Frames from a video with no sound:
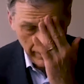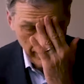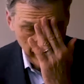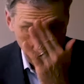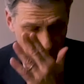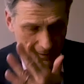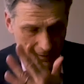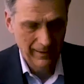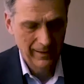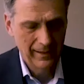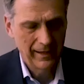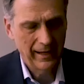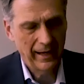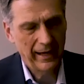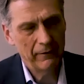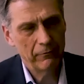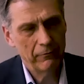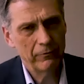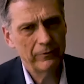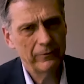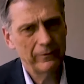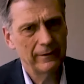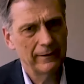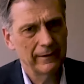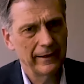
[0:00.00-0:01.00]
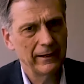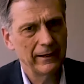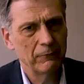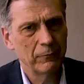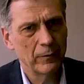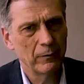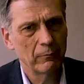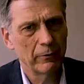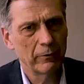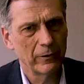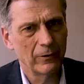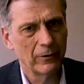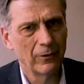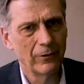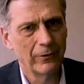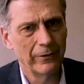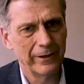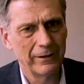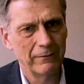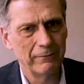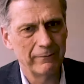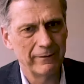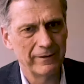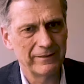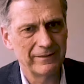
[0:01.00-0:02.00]
I I really like where we're
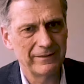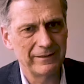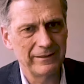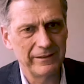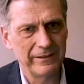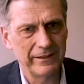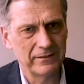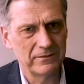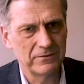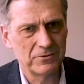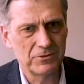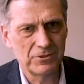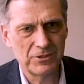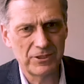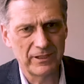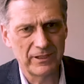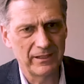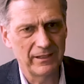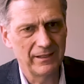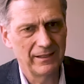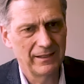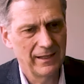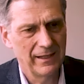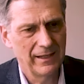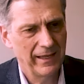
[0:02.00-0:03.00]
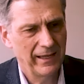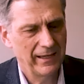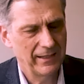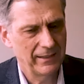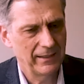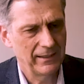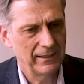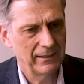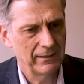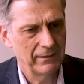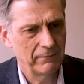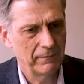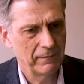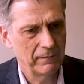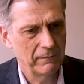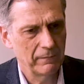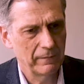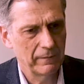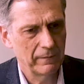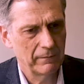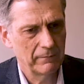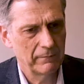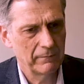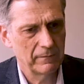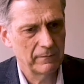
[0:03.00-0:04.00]
going with ESG. And, and
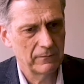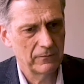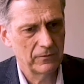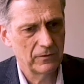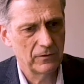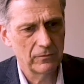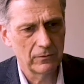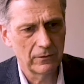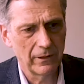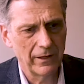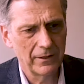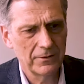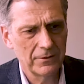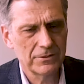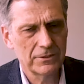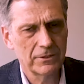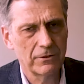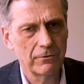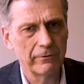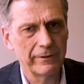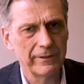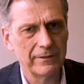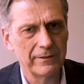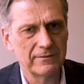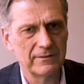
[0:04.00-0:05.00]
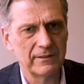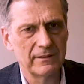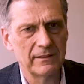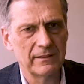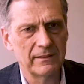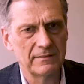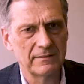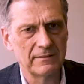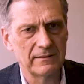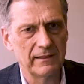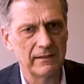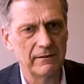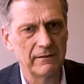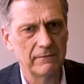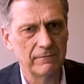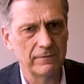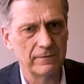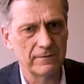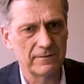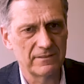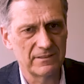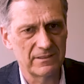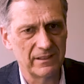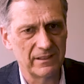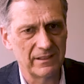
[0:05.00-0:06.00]
to a large degree, it's in its
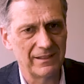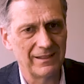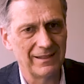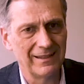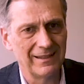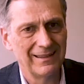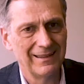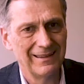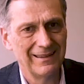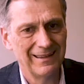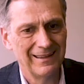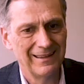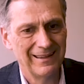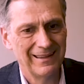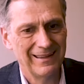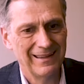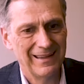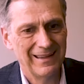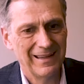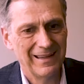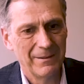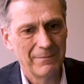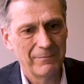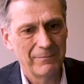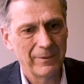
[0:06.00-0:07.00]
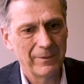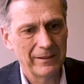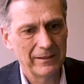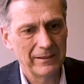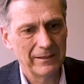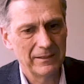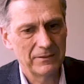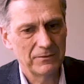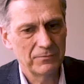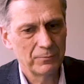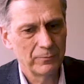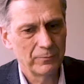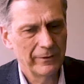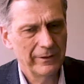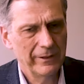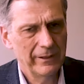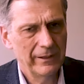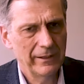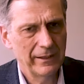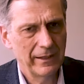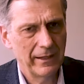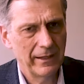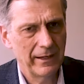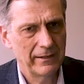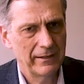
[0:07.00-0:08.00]
infancy, but it's really
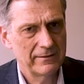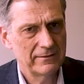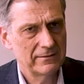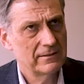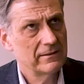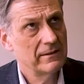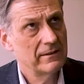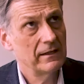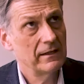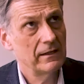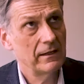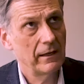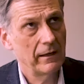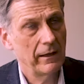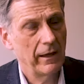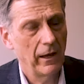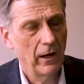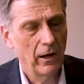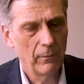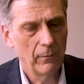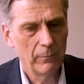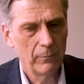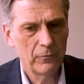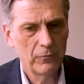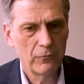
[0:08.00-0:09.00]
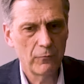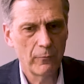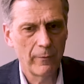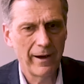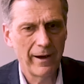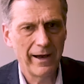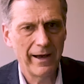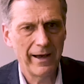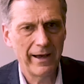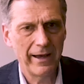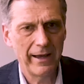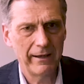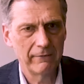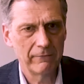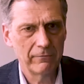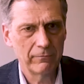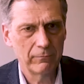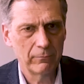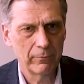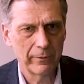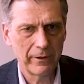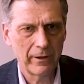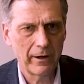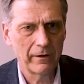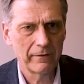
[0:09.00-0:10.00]
going to, I think, help drive
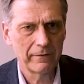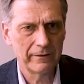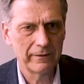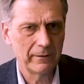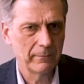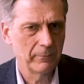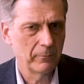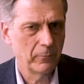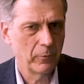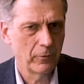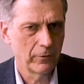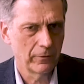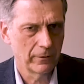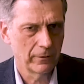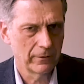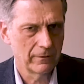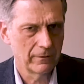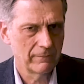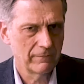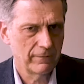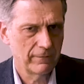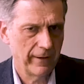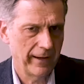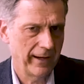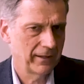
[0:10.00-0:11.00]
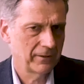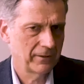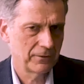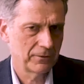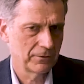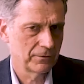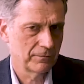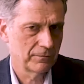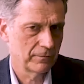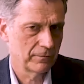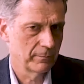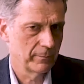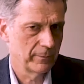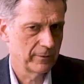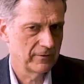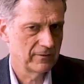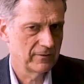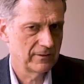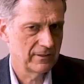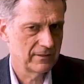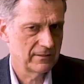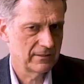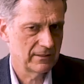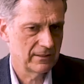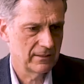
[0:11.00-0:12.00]
what are the important factors for
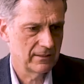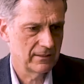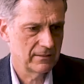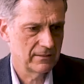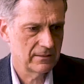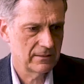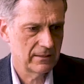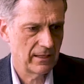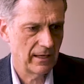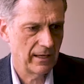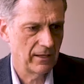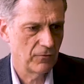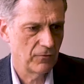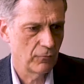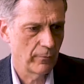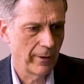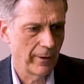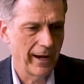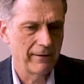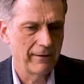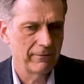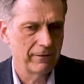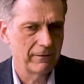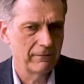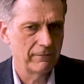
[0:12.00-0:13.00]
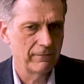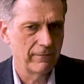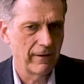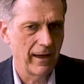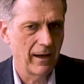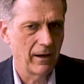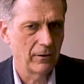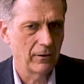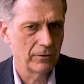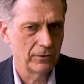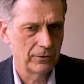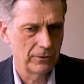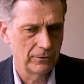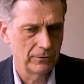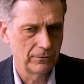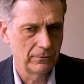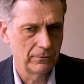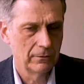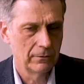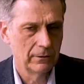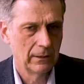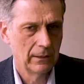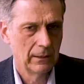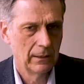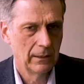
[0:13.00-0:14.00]
businesses and driving
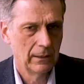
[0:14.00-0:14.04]
value